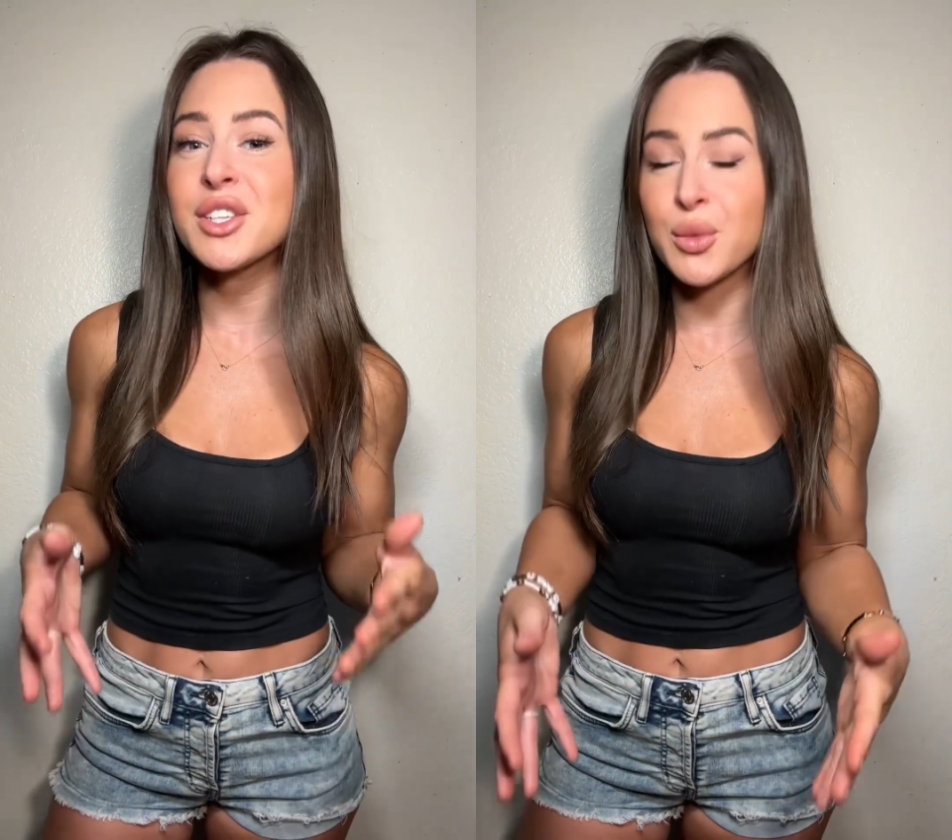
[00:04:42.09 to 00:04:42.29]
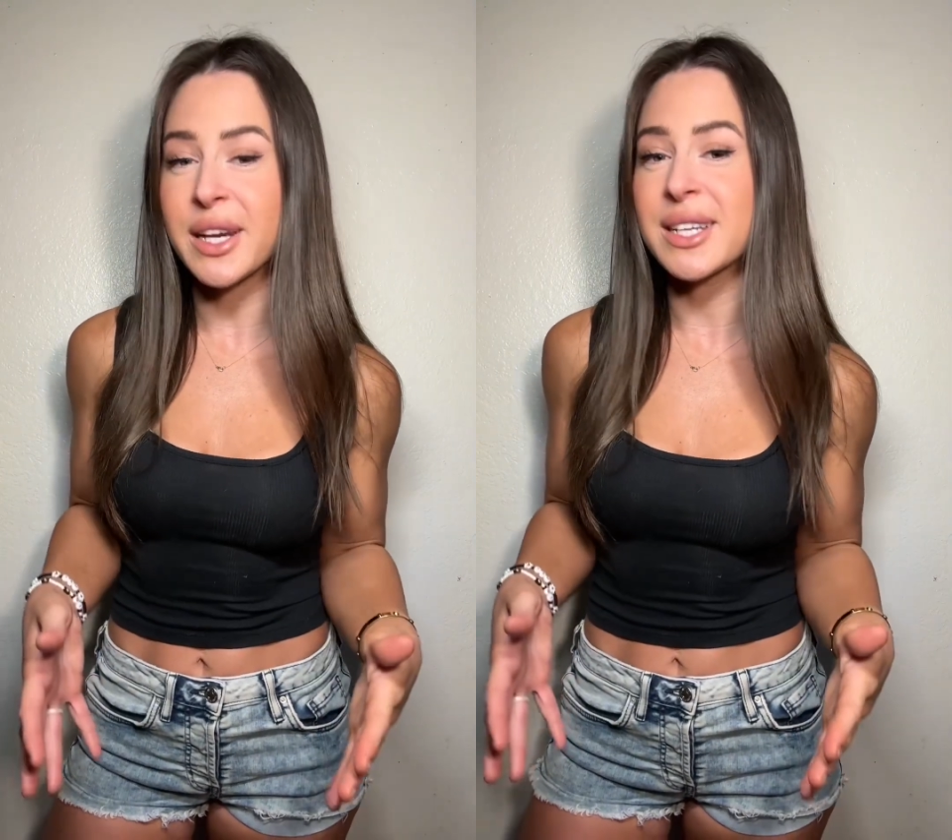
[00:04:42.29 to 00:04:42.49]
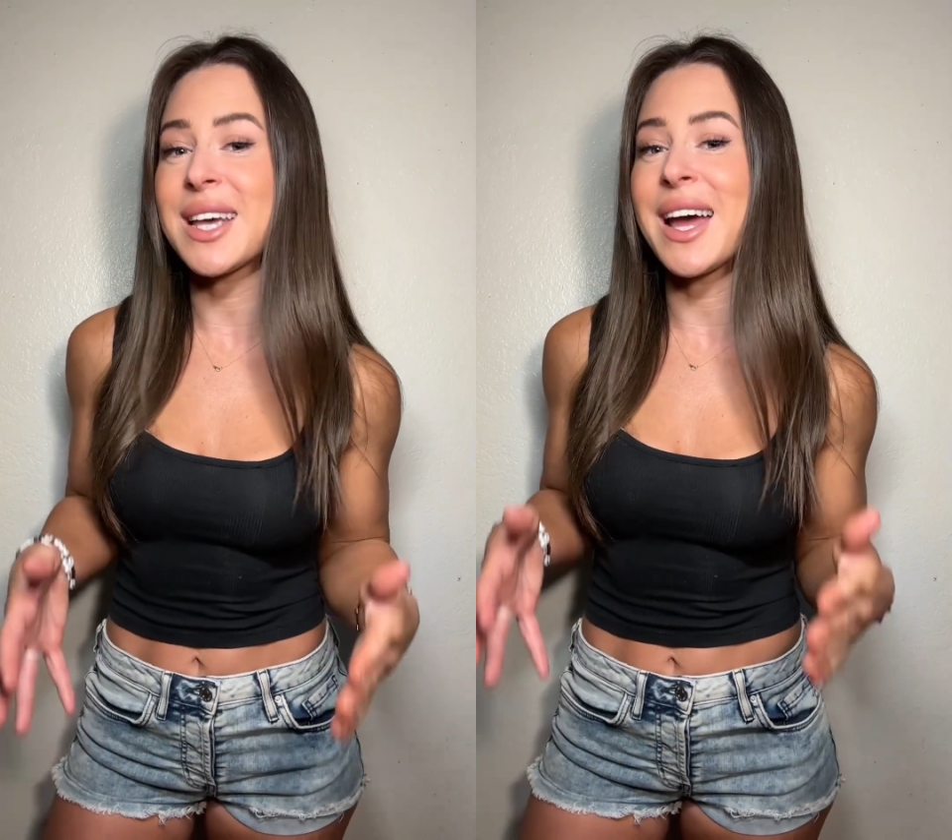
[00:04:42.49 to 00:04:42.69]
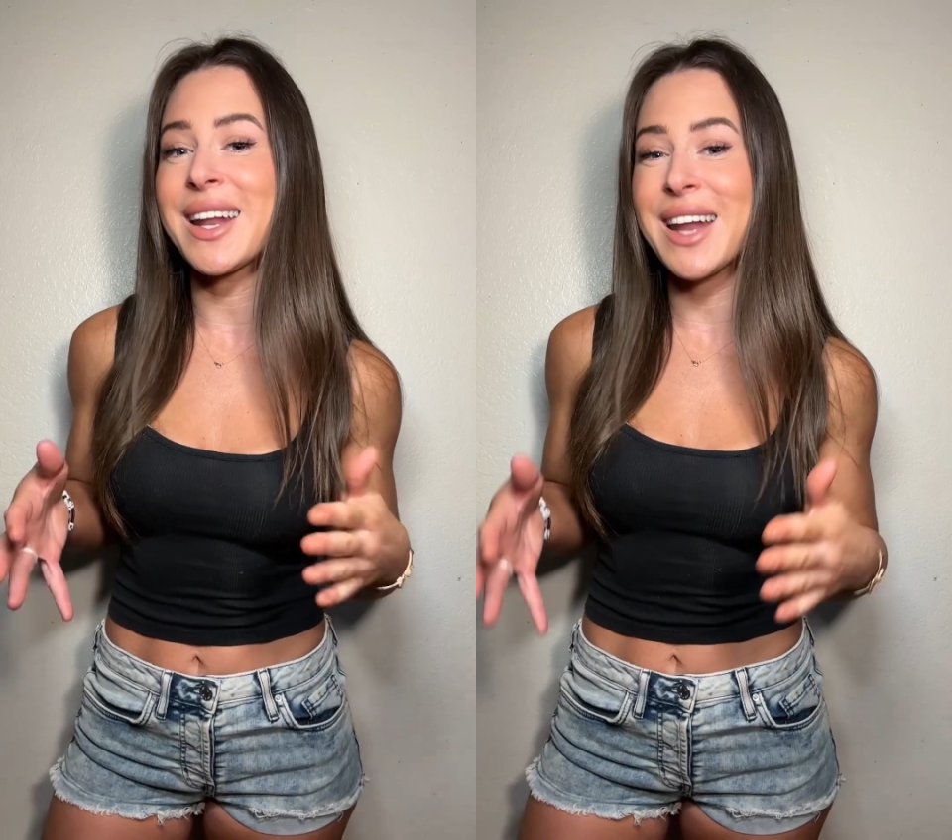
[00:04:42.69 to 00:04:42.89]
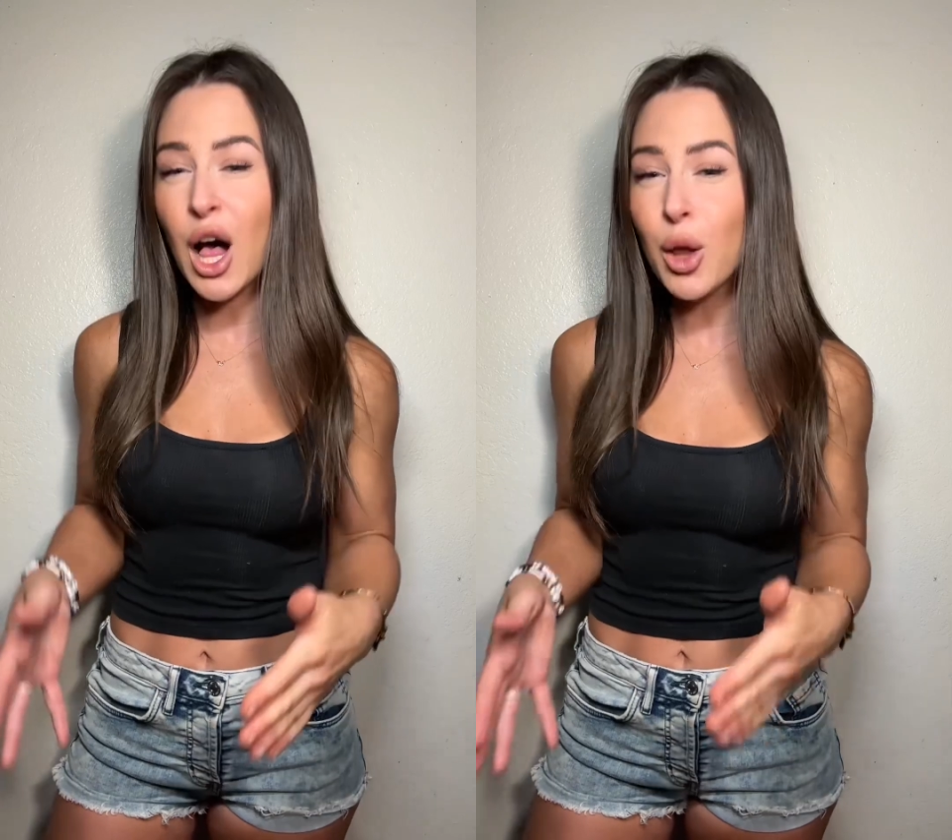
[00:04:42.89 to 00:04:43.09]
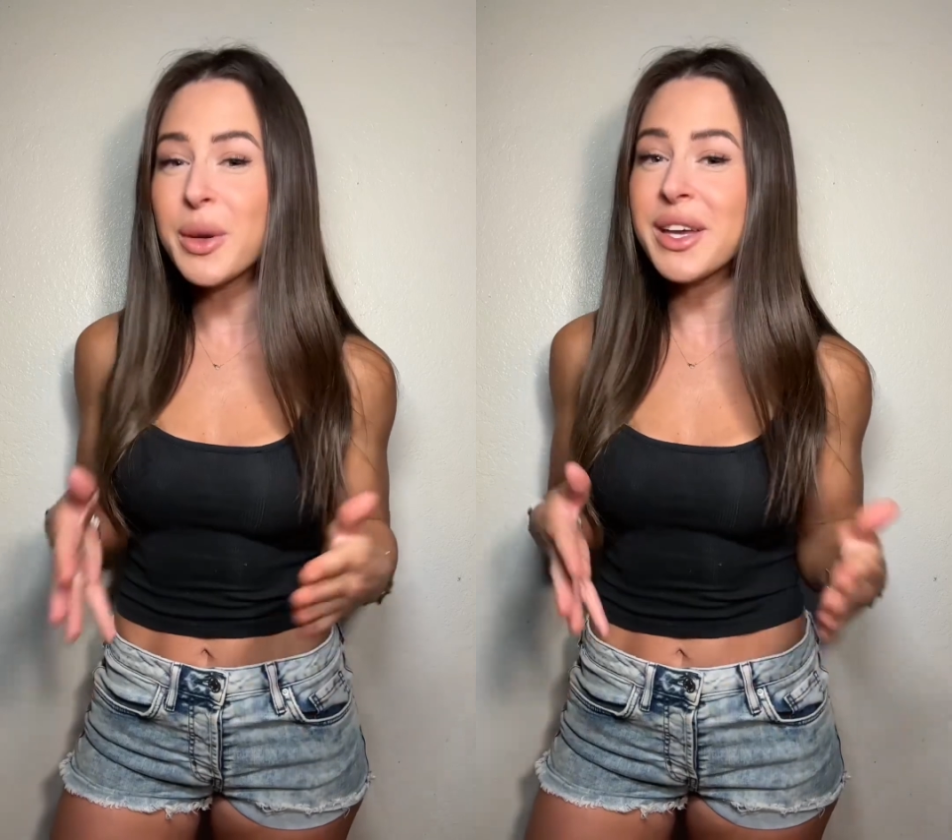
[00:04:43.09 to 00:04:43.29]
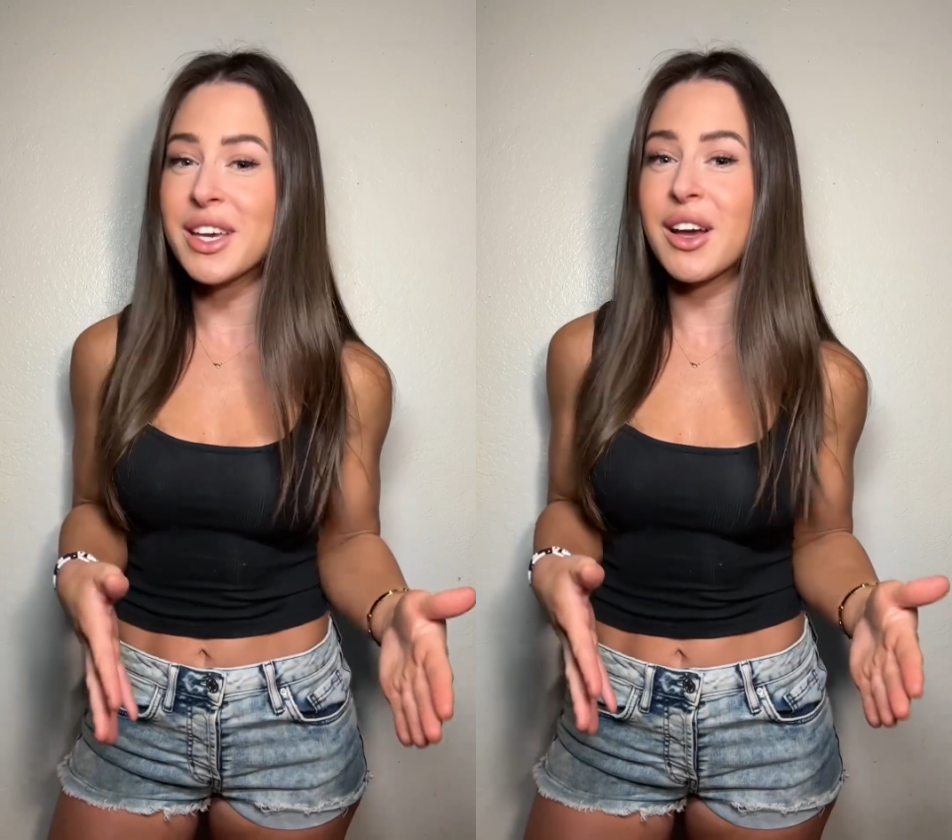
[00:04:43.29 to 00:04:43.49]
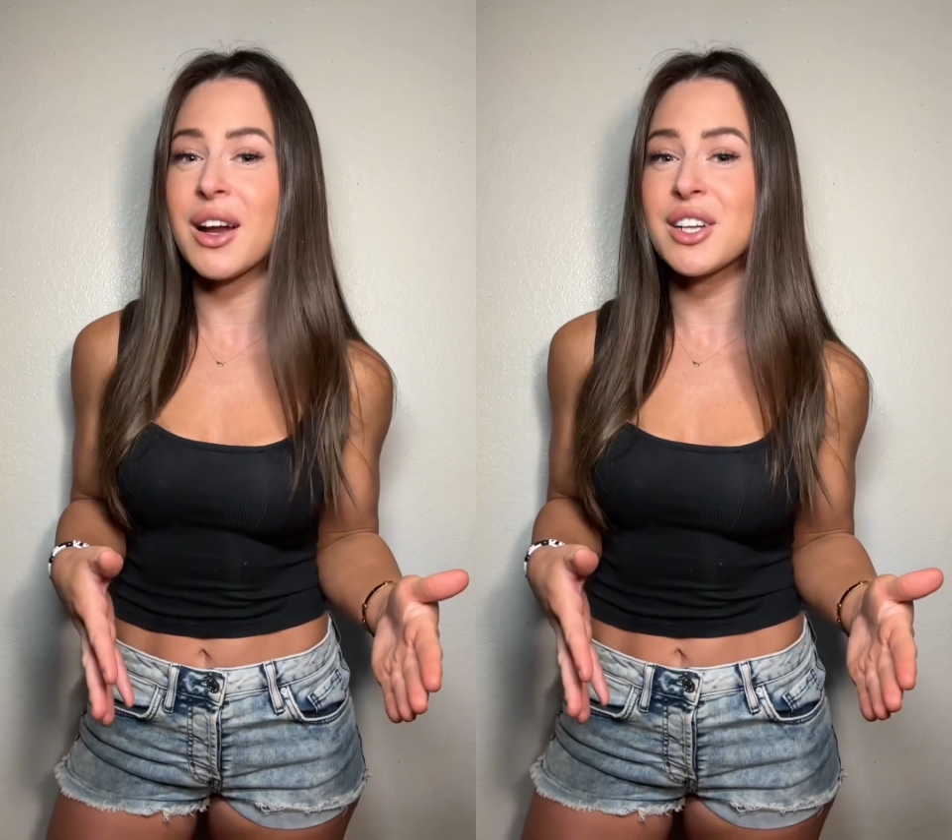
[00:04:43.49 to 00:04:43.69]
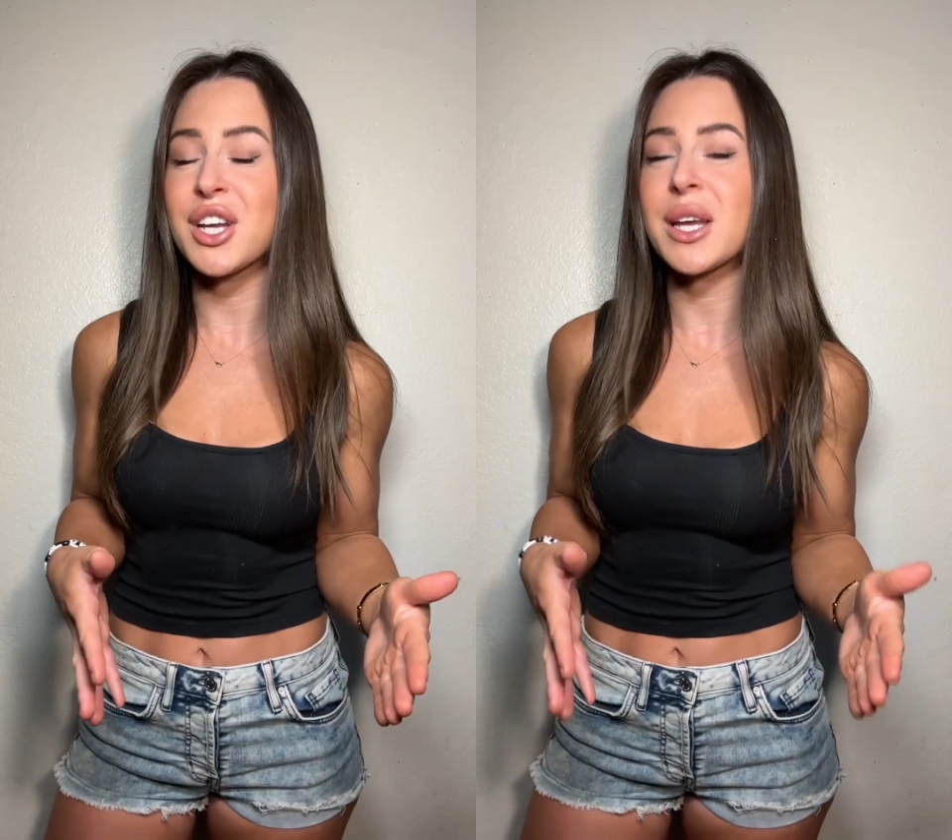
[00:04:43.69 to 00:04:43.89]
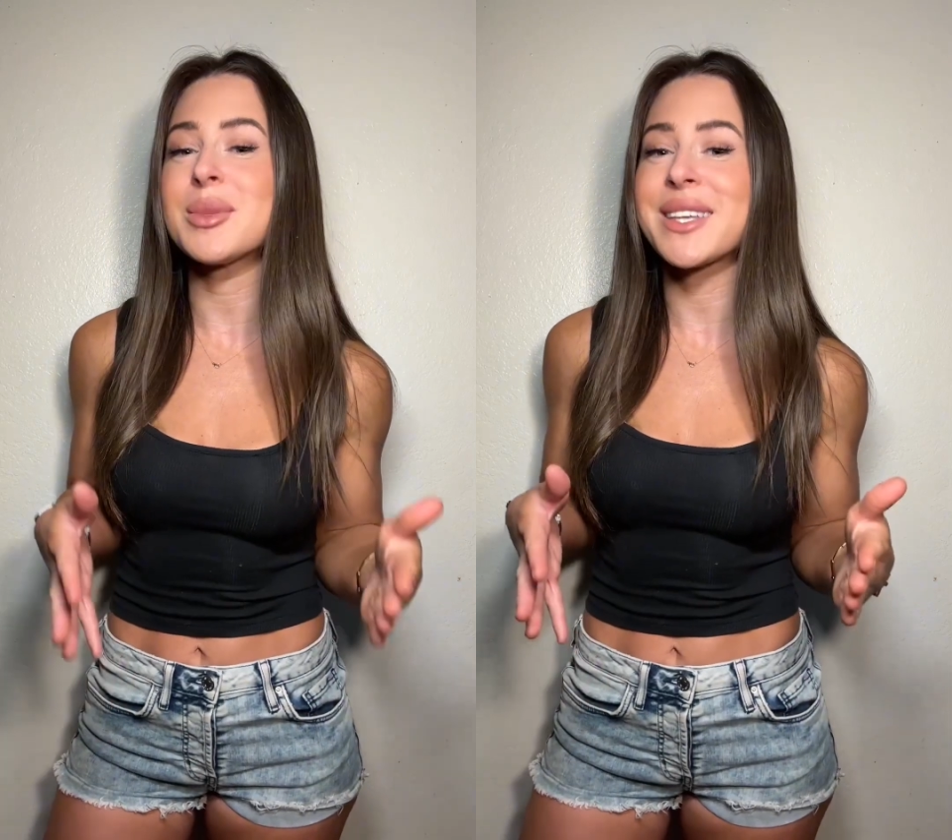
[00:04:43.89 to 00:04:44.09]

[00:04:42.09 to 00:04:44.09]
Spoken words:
ringside and helping Kiana James